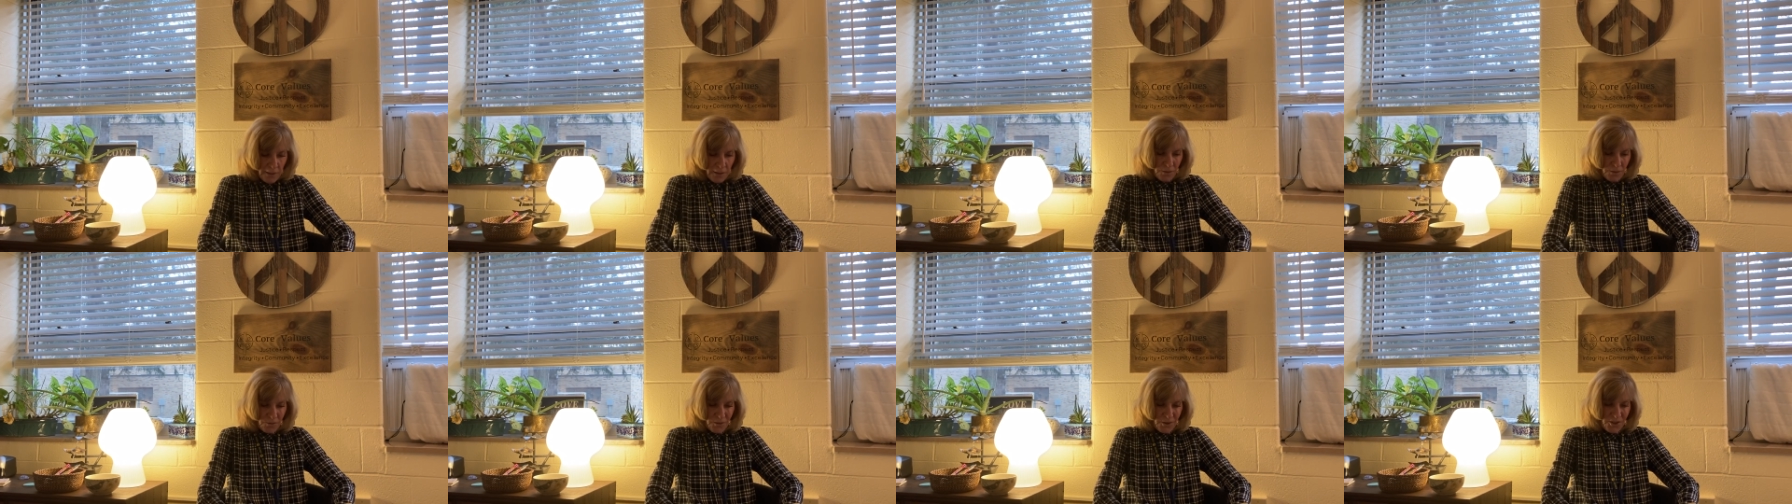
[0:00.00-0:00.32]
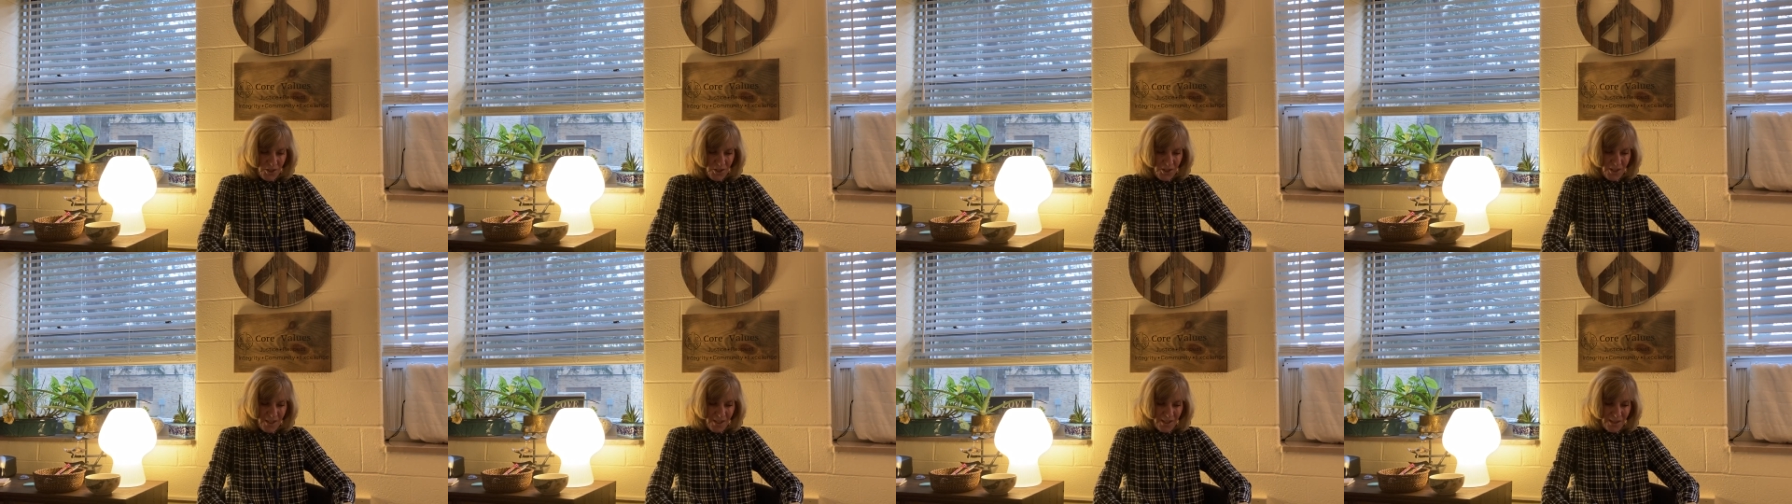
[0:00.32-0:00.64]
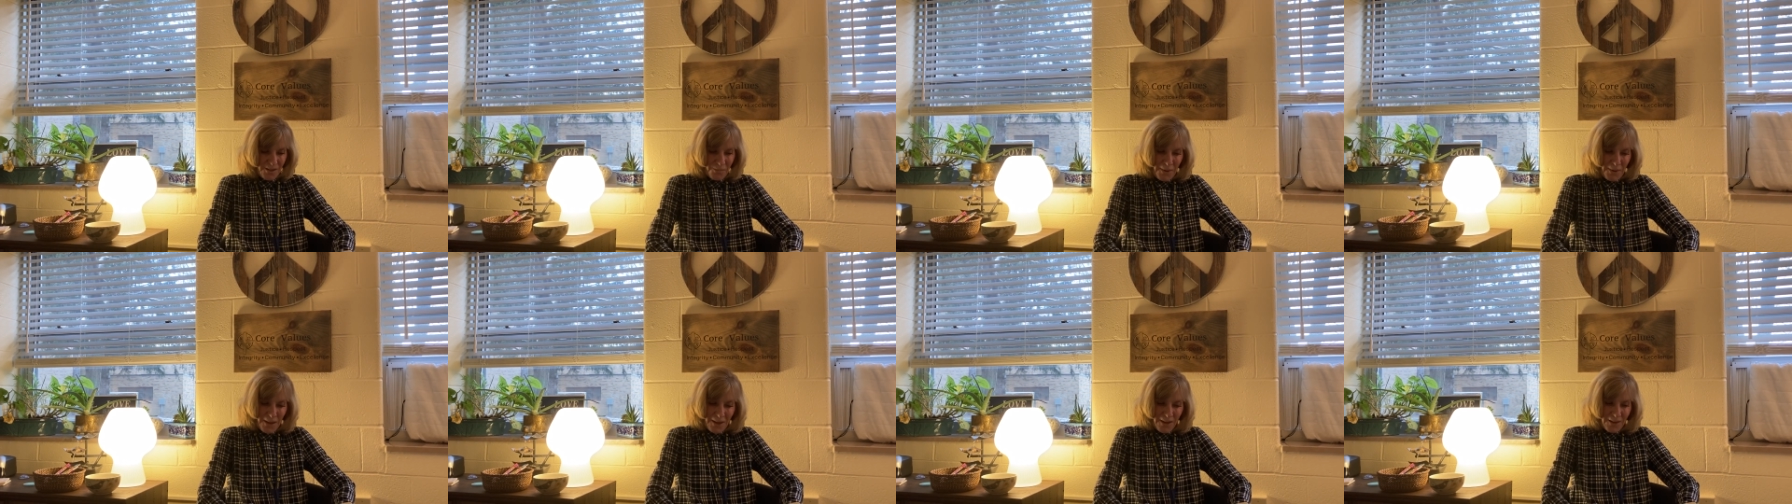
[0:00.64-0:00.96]
which
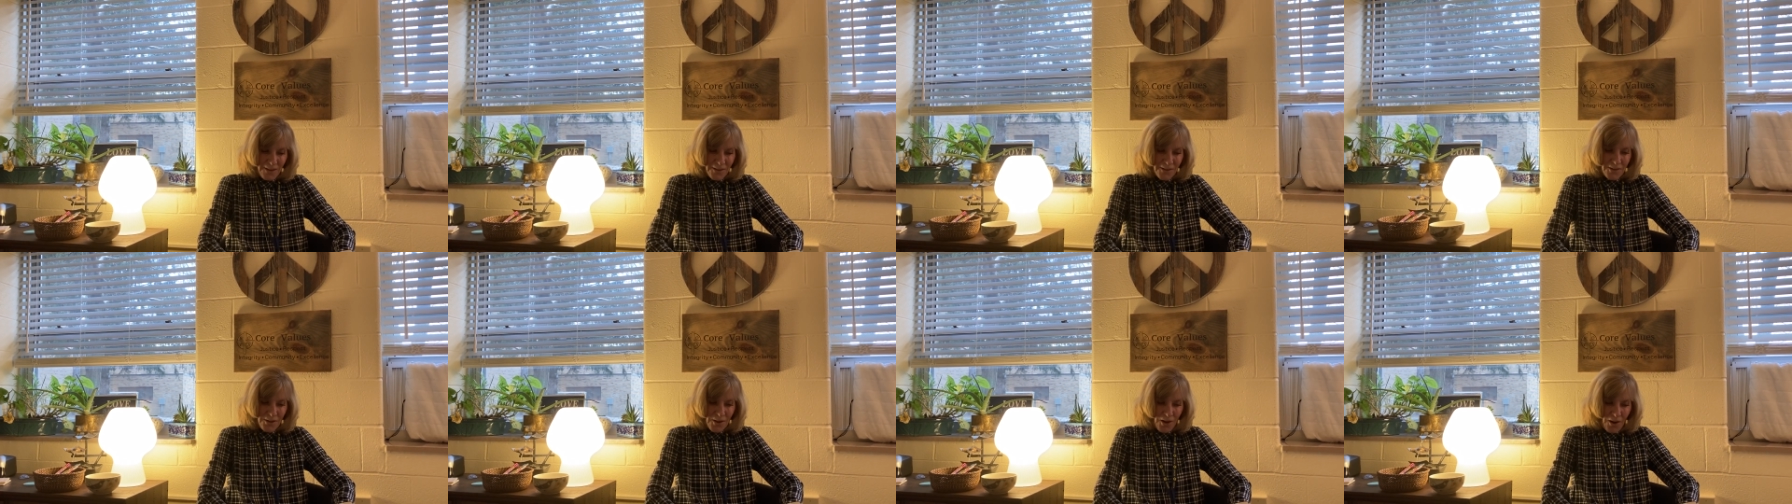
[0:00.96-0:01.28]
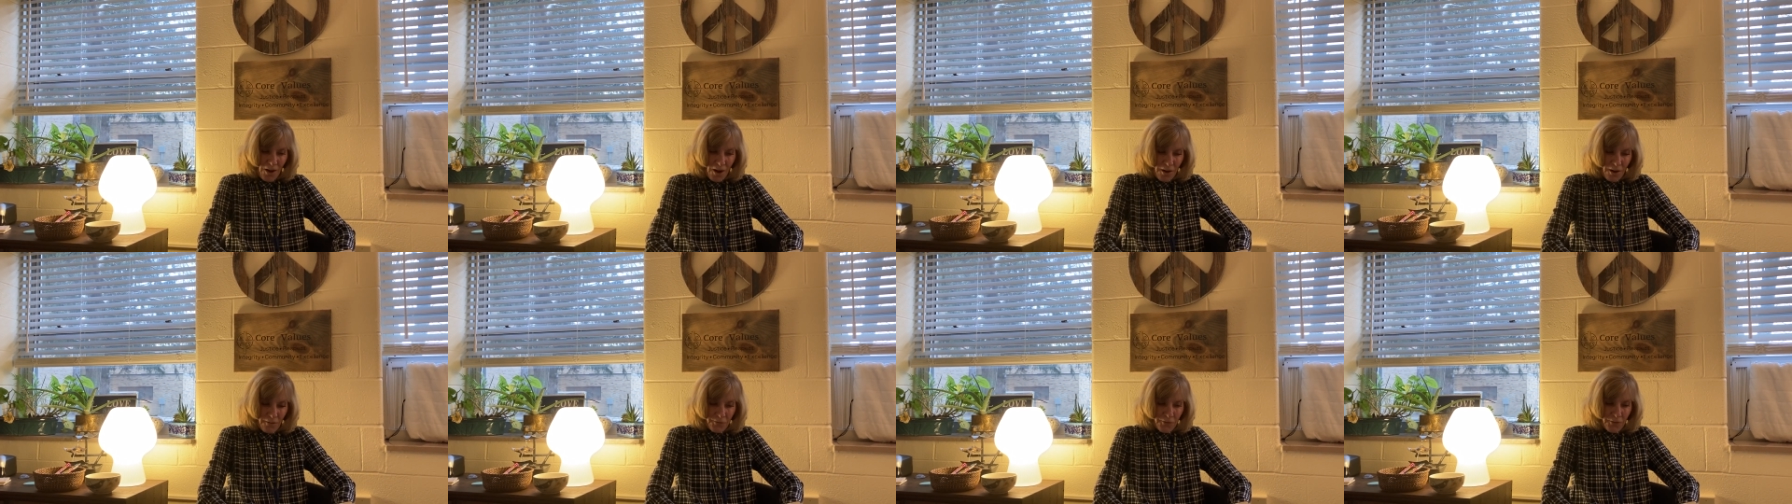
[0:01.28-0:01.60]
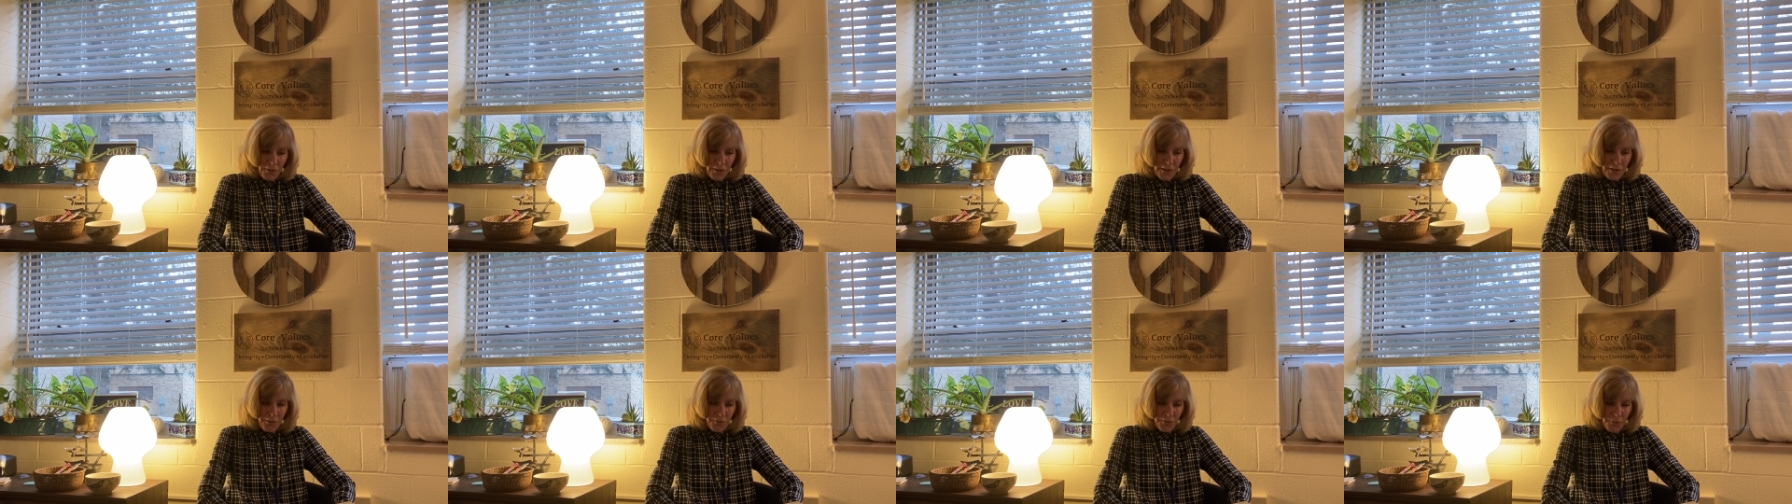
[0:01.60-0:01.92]
smells
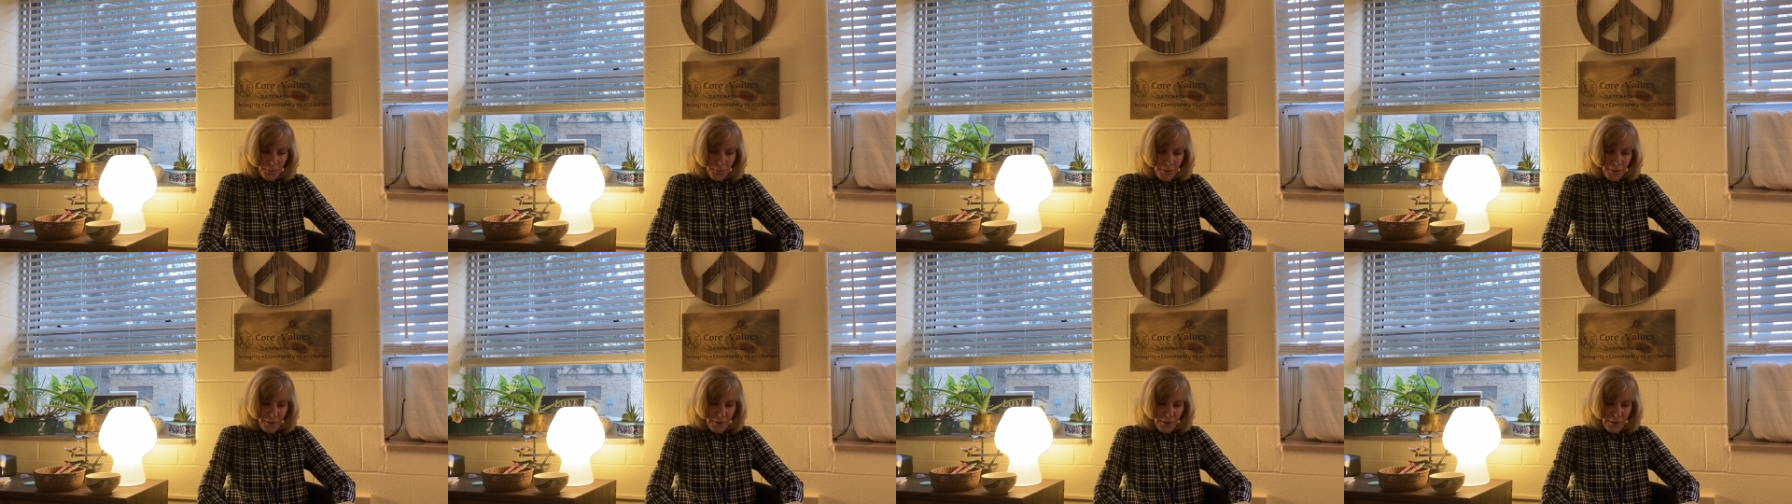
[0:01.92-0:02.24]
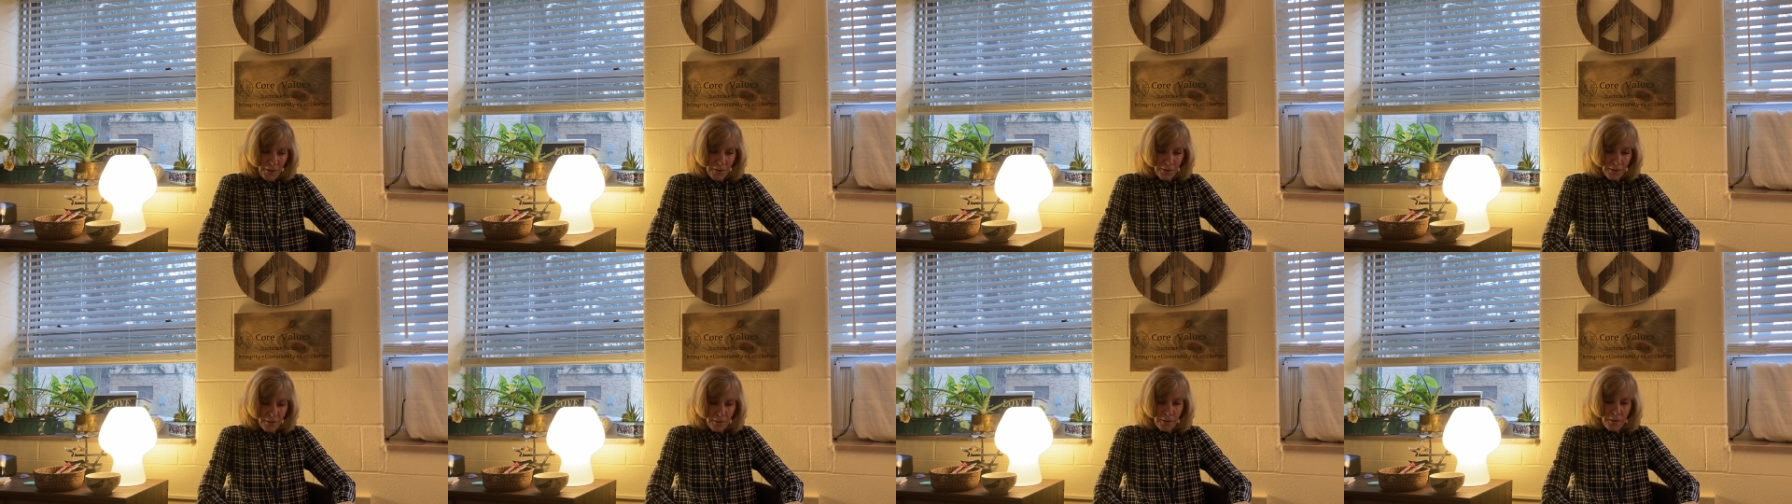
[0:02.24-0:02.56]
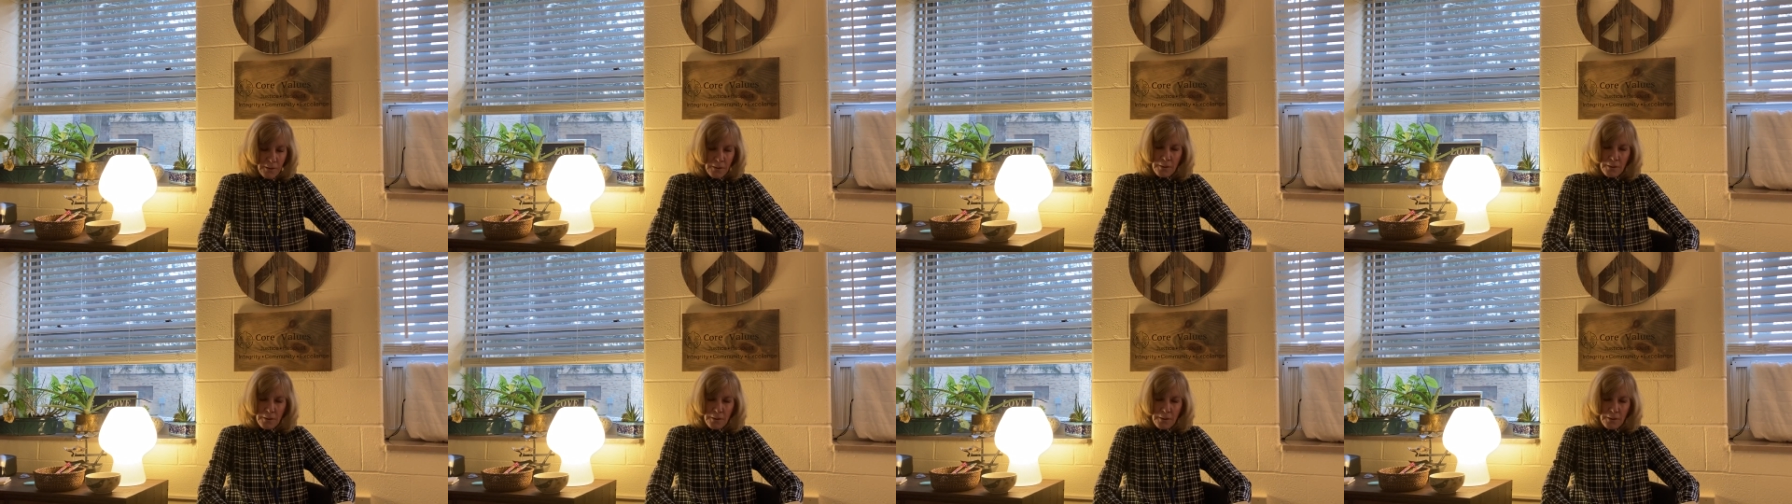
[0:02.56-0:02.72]
awfully familiar,